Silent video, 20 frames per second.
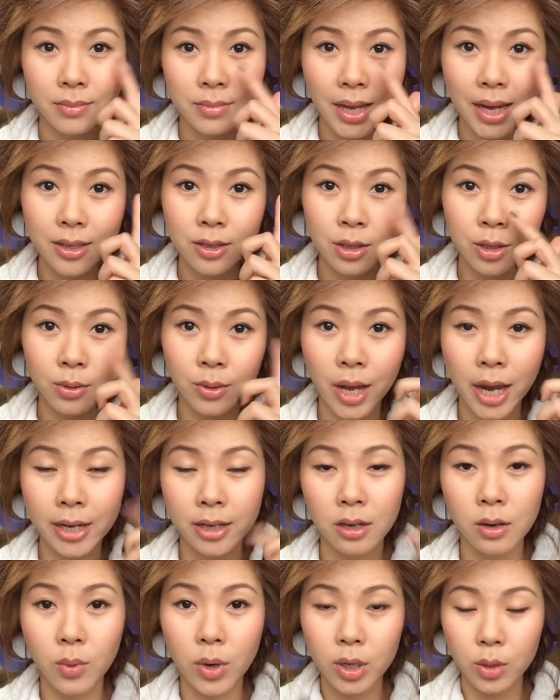tattoo
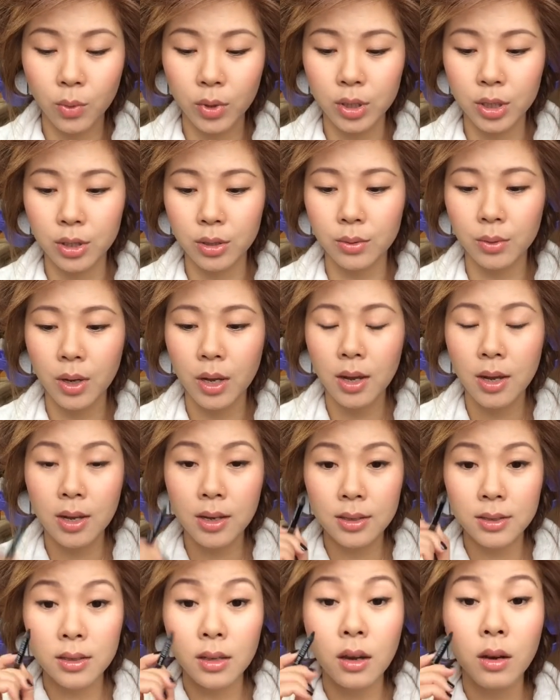liner, what you would do.
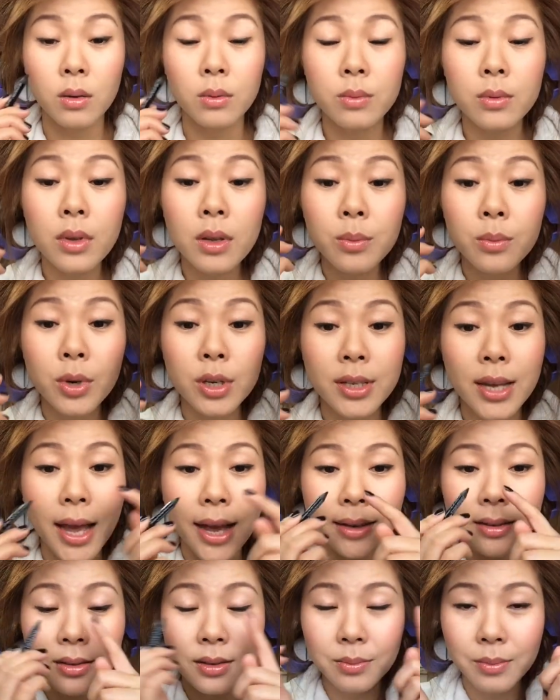So
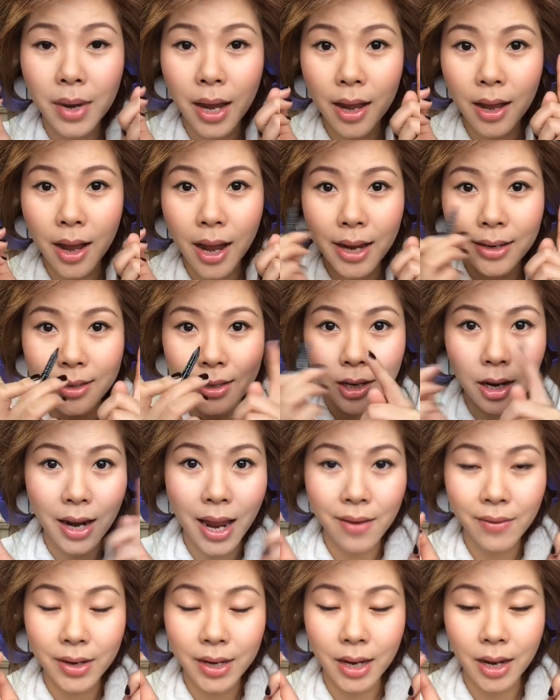pretend my eye did not
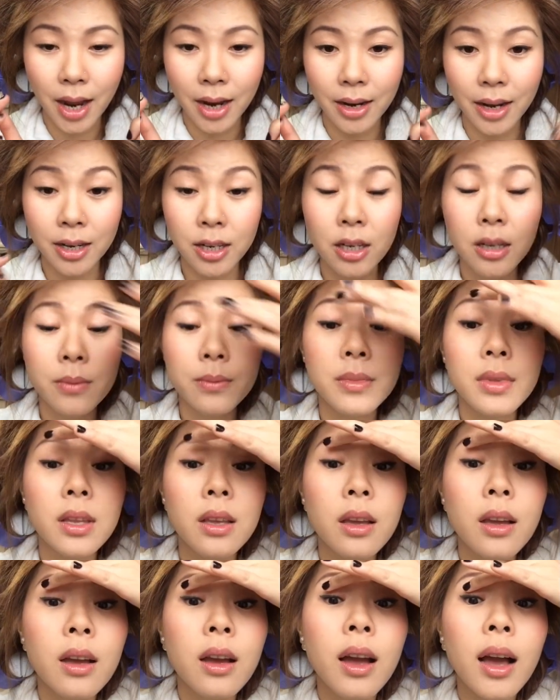have any eyeliner.
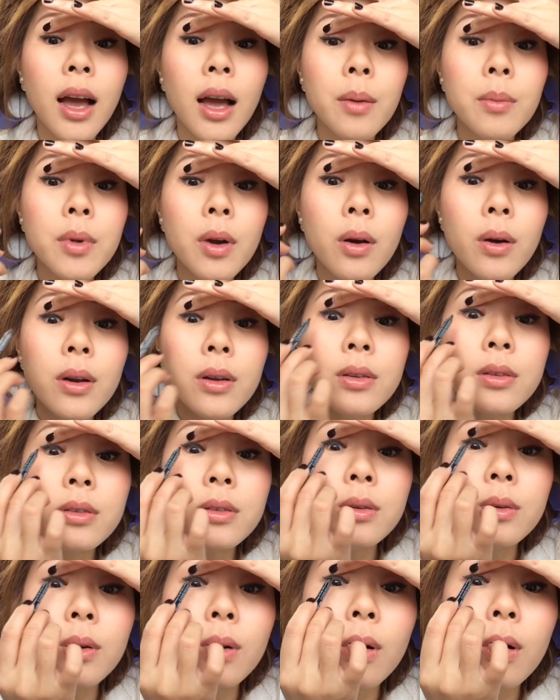I'm going
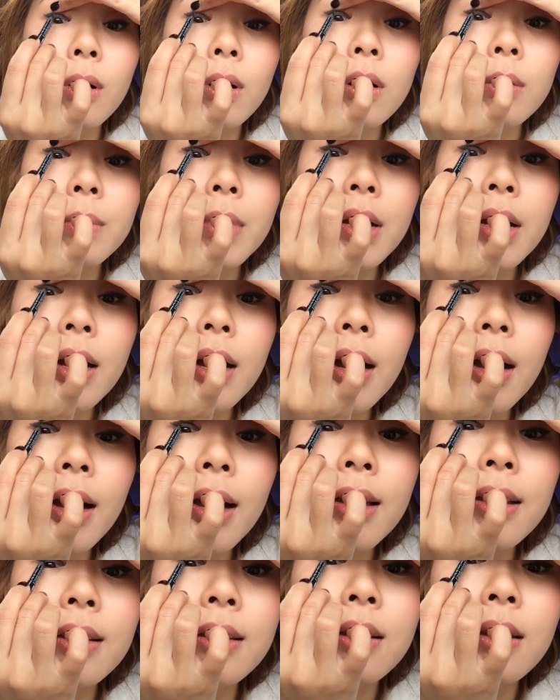to hold my
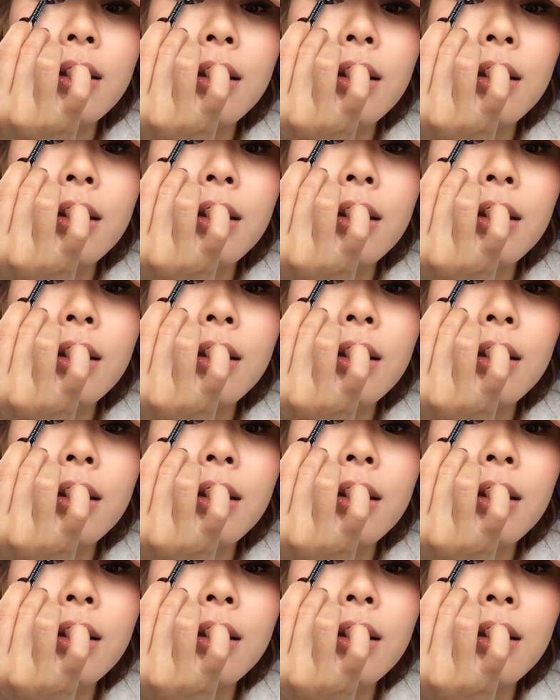eye